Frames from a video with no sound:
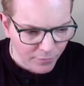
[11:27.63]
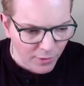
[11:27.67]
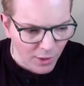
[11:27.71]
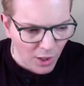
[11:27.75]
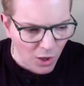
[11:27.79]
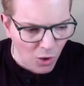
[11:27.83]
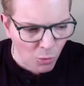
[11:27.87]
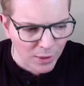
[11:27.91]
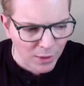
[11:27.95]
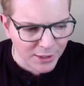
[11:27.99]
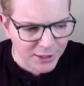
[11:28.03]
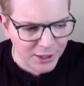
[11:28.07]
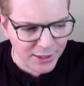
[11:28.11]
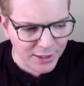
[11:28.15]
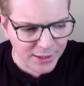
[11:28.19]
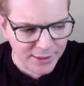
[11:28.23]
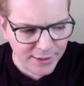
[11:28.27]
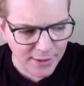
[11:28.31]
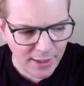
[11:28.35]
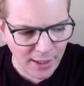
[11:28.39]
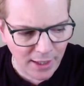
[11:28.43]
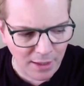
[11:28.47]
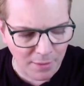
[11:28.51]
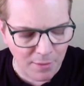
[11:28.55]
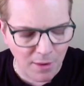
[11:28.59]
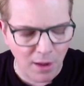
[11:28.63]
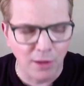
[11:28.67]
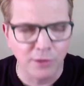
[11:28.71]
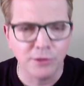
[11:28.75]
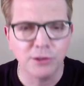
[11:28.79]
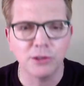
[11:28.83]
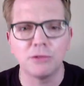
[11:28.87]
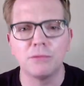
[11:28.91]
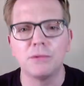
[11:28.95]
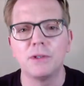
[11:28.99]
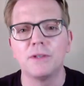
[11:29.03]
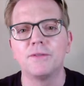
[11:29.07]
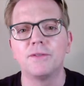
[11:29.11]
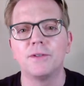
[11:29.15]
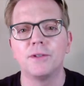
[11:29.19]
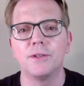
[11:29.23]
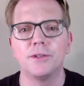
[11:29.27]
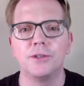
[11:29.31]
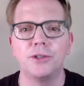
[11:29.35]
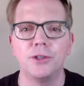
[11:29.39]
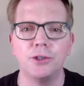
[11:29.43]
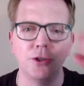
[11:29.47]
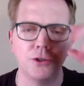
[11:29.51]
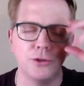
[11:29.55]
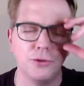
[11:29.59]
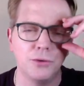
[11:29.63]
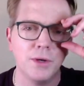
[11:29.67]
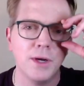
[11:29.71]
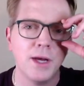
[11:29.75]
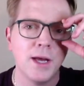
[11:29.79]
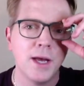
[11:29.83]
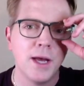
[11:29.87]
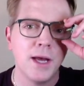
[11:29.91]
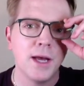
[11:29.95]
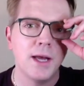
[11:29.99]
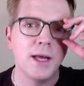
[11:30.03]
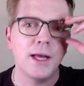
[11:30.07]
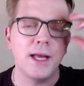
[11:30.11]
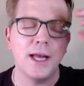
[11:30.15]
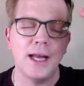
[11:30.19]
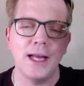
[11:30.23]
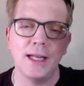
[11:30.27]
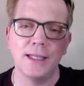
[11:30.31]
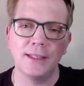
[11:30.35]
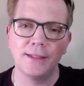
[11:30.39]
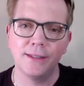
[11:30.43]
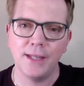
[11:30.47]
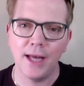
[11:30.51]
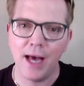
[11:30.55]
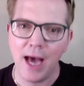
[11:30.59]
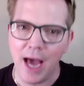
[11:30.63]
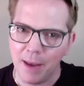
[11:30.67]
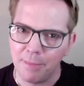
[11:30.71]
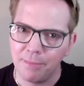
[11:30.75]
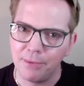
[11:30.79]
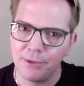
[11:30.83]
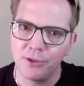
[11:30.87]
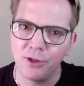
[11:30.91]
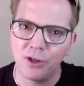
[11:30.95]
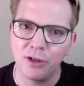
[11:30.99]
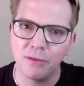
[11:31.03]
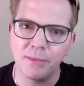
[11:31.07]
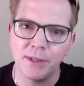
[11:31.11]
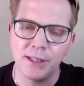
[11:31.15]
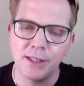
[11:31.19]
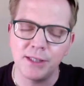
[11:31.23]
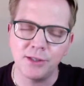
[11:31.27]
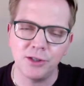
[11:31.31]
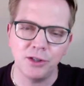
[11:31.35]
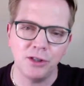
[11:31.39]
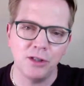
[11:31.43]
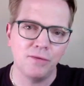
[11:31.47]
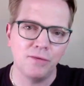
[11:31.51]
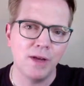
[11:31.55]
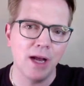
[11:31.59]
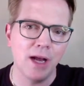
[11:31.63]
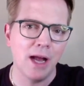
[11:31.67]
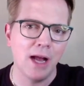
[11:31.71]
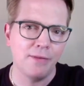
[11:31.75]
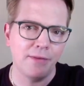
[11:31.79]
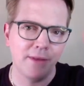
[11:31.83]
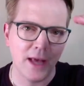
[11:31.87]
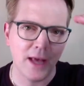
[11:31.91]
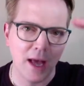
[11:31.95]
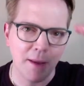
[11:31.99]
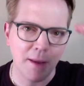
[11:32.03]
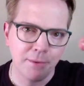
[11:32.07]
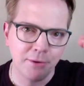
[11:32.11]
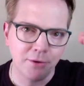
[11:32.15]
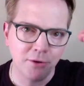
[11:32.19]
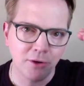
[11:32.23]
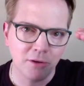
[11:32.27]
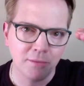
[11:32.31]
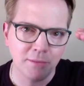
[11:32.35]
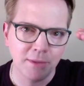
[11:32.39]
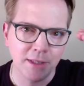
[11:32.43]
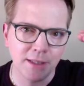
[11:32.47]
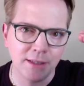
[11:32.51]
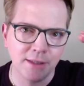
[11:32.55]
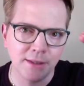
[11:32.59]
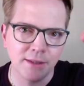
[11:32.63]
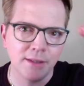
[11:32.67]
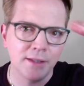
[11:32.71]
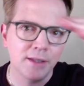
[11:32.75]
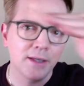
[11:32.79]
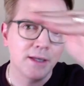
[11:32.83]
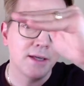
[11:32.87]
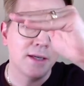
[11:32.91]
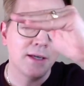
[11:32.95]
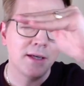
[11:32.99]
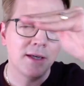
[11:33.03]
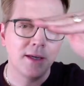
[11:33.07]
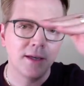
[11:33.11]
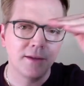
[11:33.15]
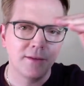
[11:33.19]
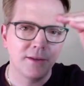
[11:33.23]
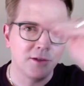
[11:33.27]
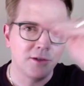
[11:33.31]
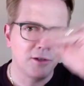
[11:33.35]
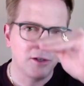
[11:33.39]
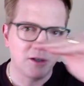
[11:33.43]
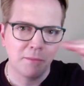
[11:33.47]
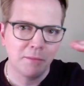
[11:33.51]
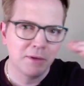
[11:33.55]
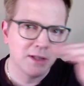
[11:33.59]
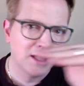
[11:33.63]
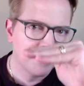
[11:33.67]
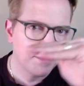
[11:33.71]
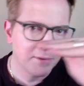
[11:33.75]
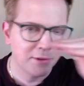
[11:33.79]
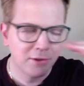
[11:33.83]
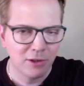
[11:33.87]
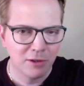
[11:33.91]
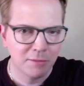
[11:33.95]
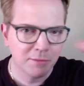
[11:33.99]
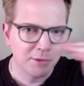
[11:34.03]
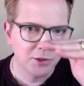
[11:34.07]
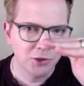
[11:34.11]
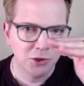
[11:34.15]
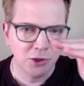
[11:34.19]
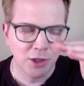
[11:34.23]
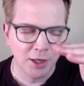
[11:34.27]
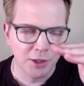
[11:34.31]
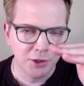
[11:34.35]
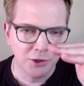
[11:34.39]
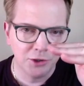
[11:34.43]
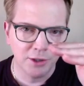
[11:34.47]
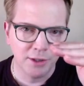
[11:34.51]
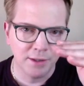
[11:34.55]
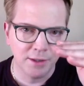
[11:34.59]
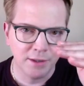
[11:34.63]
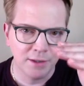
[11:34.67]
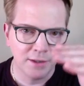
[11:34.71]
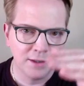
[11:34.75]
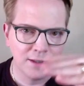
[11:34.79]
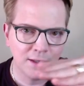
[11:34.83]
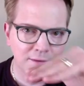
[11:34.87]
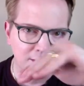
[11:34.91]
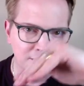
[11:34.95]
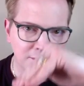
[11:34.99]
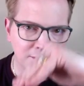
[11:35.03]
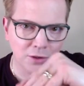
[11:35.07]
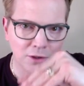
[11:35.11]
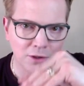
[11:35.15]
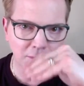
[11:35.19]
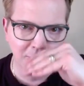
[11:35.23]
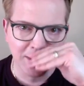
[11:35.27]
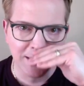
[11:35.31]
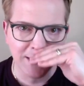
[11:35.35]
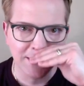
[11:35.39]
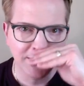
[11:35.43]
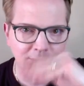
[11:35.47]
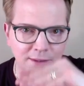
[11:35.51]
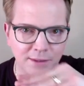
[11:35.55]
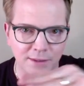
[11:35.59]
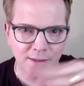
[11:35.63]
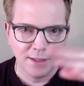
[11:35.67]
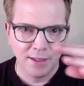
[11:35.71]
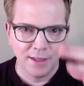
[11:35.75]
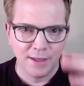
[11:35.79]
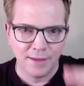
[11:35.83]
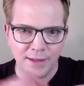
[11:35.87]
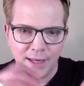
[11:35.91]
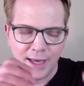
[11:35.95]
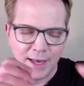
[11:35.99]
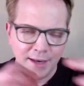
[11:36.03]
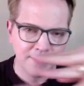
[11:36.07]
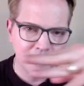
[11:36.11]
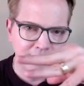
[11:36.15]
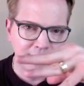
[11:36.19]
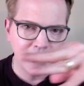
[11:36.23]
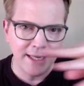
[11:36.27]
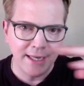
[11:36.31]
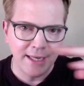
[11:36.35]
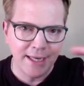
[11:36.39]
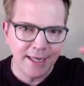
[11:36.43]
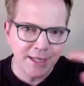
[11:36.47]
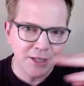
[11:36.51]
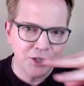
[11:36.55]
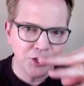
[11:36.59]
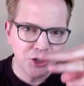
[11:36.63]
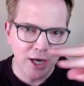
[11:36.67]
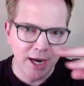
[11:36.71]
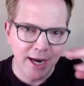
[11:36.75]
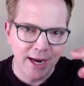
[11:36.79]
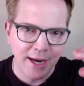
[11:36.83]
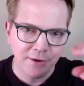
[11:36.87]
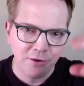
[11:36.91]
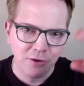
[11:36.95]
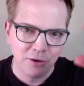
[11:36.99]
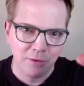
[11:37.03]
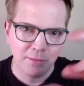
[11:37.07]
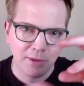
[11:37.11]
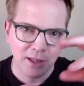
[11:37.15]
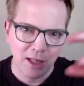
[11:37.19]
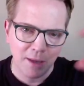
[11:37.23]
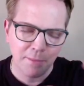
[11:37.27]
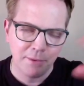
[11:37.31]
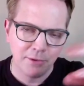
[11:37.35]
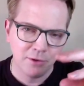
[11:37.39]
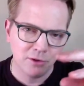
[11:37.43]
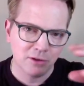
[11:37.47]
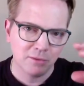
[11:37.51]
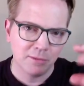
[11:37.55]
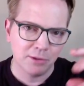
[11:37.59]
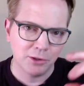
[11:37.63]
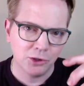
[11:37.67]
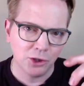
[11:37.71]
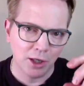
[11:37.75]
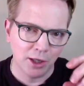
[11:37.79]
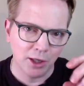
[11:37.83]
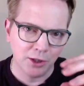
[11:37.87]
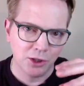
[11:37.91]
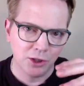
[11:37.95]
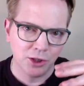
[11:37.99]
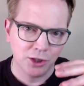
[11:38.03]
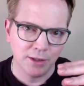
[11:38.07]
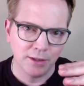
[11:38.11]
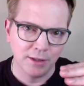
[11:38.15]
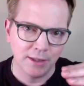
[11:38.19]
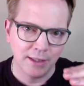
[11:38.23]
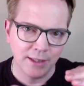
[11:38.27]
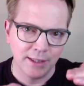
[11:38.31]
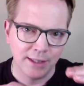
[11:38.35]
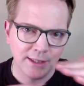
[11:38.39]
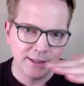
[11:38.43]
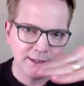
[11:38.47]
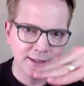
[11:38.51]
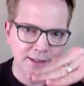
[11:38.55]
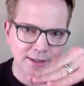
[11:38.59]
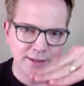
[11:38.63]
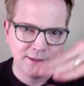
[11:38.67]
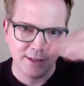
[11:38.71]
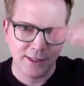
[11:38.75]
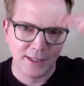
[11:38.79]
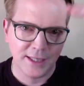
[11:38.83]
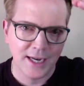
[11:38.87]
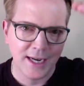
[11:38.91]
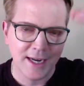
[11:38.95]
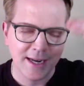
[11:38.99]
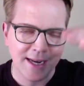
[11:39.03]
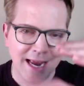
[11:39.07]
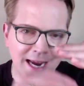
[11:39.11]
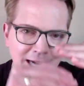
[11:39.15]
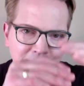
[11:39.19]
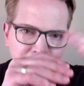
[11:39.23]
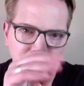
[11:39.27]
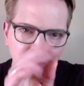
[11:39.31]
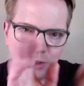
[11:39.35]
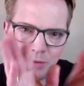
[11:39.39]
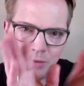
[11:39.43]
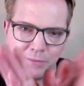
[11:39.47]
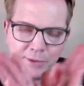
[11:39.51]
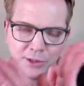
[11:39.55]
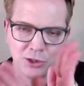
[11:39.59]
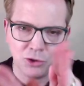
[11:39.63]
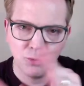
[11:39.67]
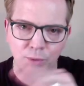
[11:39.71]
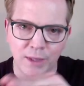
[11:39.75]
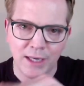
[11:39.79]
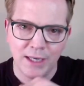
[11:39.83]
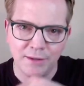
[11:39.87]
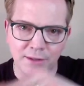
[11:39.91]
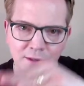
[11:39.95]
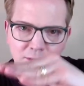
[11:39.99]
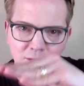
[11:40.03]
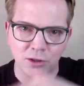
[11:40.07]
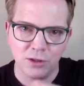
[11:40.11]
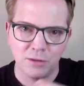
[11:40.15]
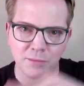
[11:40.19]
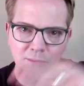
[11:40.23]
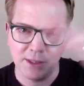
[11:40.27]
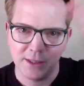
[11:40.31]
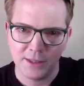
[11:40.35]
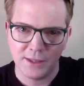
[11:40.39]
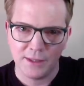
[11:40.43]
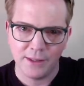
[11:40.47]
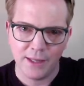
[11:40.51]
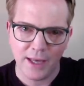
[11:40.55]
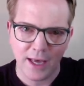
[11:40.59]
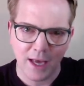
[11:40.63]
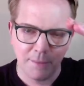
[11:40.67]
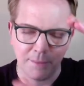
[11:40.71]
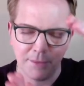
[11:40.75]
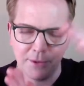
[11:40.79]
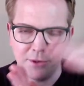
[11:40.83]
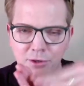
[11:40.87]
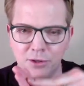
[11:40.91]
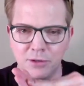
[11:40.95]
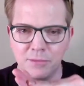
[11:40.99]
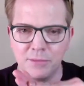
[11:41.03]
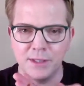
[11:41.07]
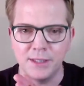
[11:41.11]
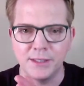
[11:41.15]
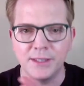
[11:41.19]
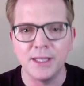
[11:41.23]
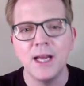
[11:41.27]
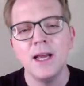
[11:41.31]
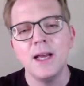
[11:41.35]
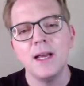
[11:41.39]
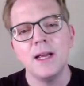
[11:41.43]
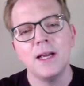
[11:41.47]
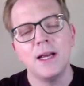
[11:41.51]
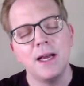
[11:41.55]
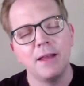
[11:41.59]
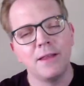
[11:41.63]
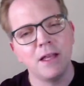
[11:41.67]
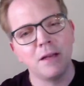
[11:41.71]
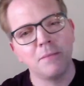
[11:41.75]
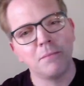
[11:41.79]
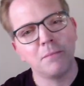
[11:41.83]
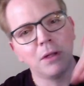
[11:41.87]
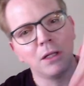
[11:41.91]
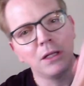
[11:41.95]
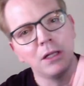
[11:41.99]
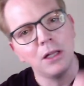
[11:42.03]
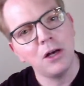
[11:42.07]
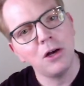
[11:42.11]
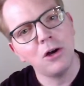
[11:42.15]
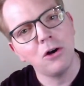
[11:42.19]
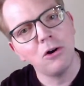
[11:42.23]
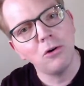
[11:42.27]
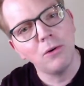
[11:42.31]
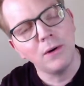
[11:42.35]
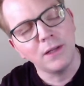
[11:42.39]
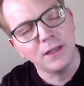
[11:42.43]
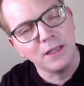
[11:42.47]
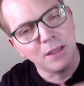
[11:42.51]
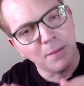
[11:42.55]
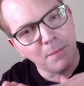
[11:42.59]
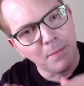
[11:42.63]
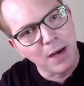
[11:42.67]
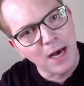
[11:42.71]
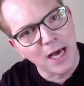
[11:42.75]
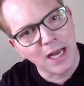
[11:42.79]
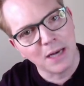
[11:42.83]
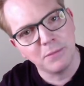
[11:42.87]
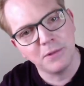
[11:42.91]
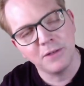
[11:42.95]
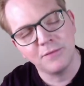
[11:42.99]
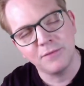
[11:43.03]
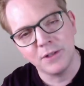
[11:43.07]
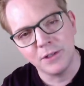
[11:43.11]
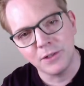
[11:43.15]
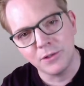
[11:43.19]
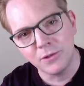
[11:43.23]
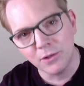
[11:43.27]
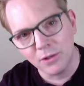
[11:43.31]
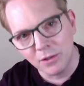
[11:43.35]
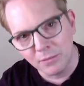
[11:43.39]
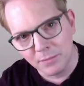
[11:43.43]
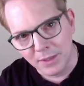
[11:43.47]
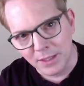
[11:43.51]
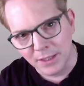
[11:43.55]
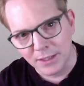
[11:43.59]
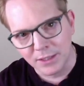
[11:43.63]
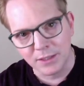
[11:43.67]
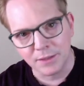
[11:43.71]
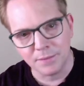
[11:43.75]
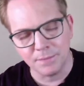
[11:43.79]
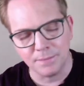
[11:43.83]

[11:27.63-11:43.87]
which is uh, also referred to as the hypodermis. So you've got the epidermis, the dermal epidermal junction, the dermis, and that DEJ, dermal epidermal junction, is, is the connection between the dermis and the epidermis. And then below at the bottom of the dermis